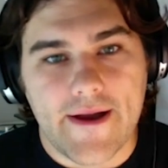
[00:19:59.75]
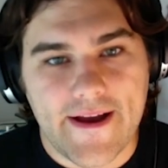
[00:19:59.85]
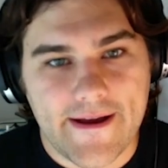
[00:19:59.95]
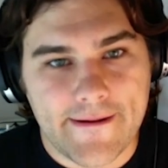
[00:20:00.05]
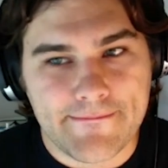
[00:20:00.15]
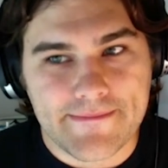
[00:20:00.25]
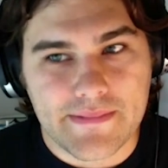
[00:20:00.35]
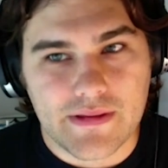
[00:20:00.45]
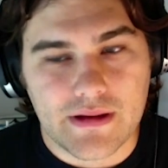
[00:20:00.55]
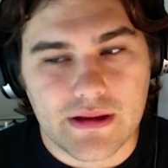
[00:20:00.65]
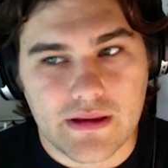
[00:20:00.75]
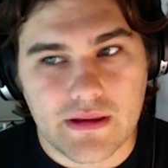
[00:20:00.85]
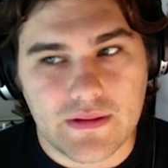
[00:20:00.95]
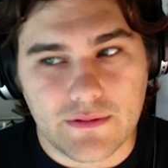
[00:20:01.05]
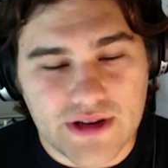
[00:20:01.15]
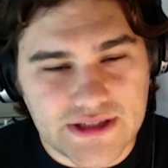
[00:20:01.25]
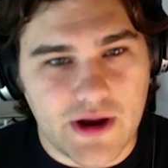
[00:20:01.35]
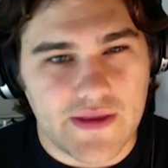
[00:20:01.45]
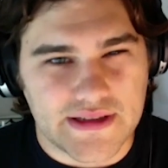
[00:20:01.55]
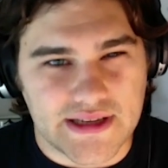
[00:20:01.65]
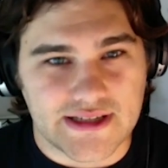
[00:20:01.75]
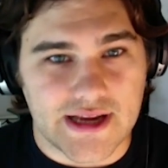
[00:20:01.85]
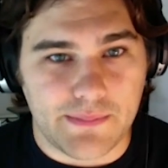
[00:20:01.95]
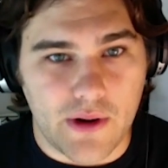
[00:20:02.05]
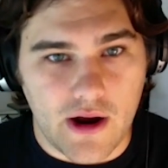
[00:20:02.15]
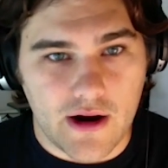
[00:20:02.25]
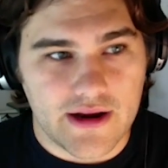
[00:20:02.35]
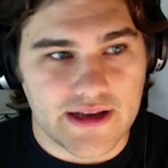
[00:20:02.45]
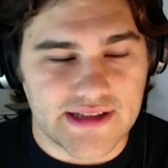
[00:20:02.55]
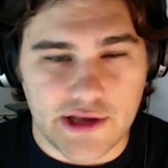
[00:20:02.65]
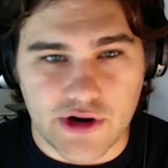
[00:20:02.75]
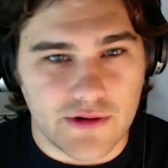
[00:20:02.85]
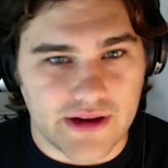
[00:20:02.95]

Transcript: The reason why this is subpar is that you don't